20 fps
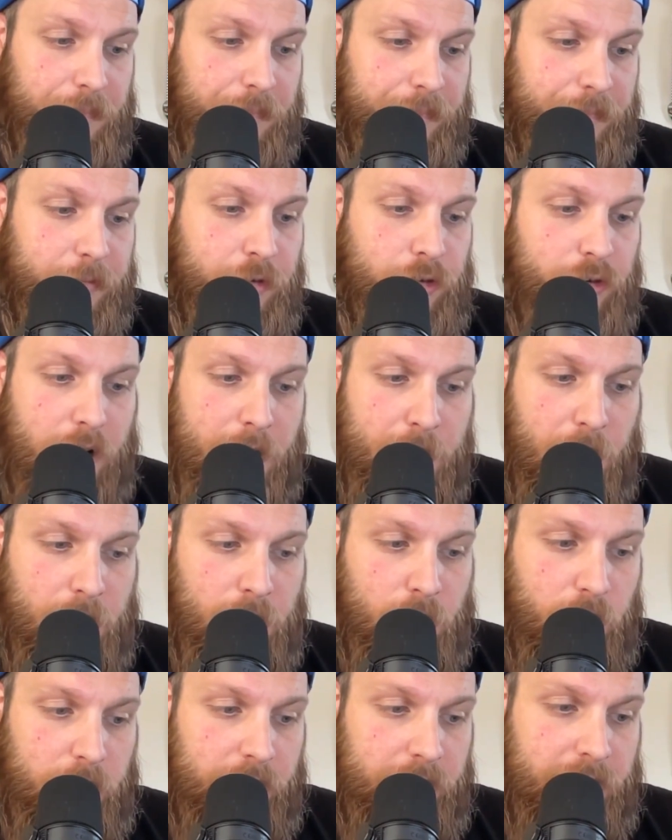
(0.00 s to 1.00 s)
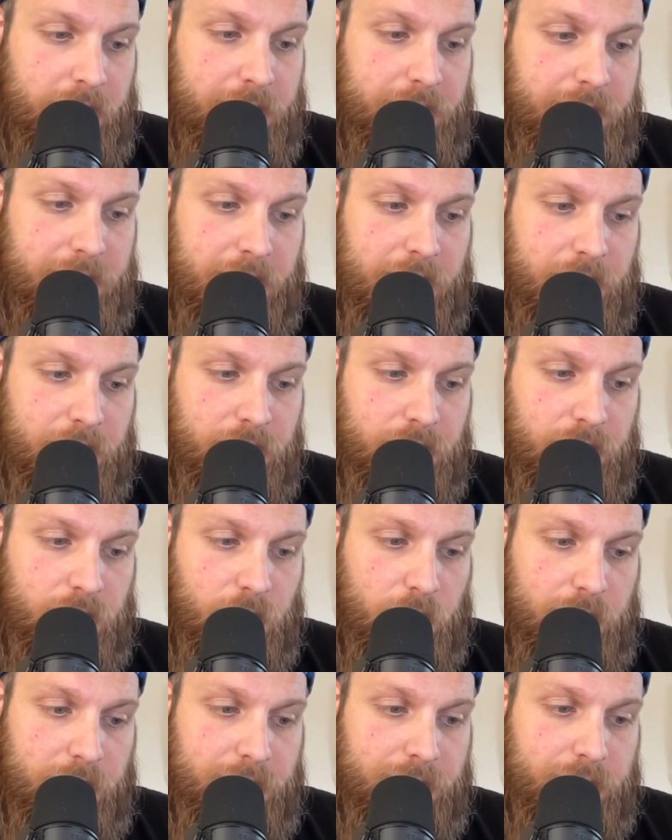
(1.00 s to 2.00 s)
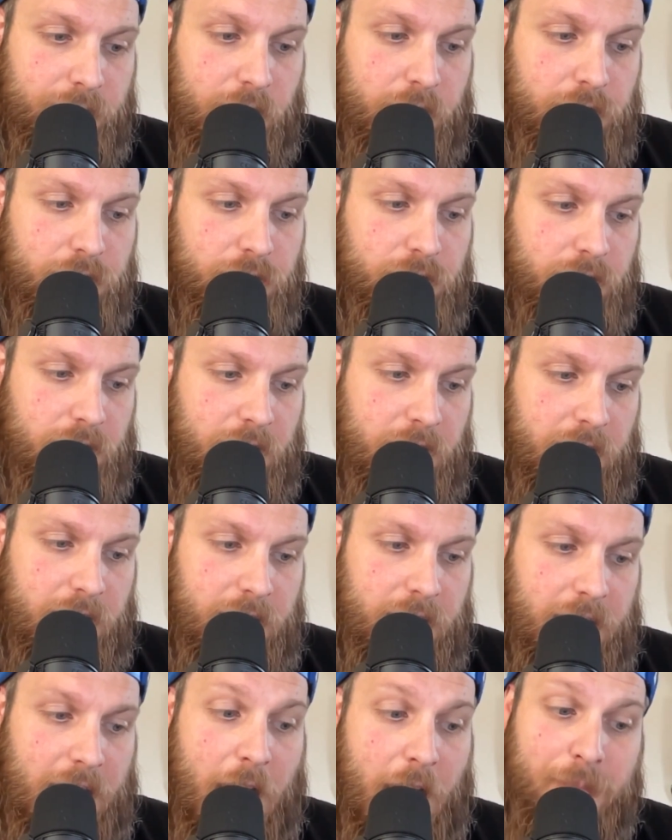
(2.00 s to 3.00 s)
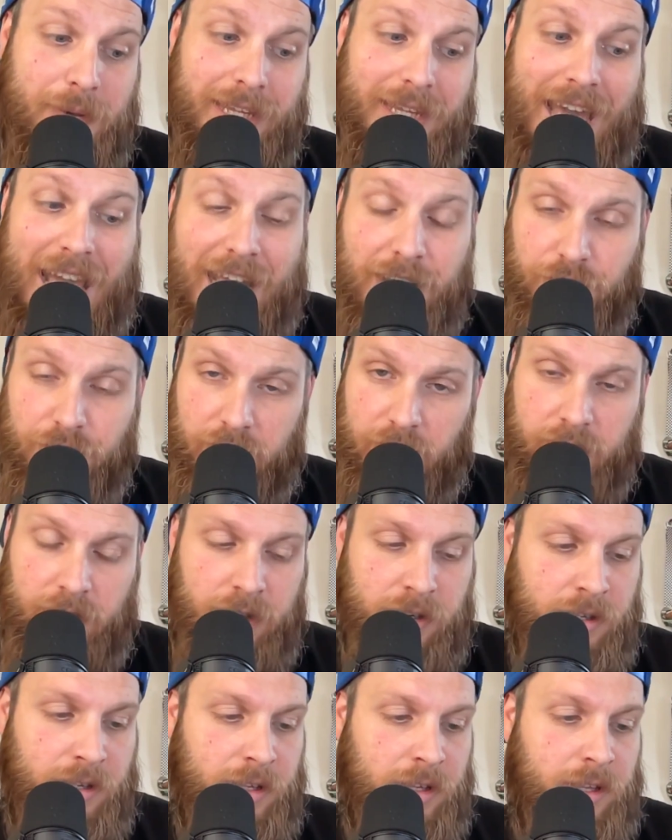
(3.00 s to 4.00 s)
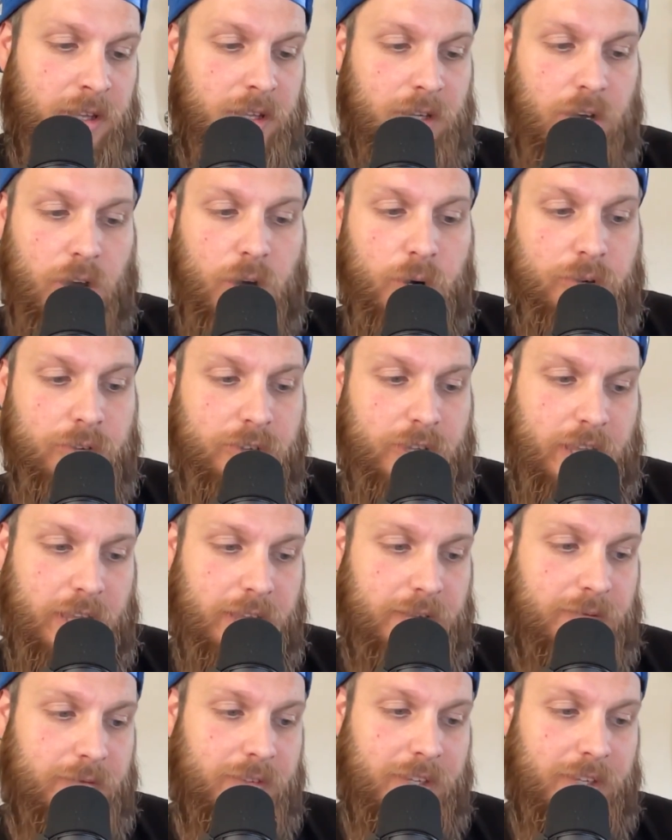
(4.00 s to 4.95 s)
straight bourbon whiskey finished with French and Appalachian oak staves.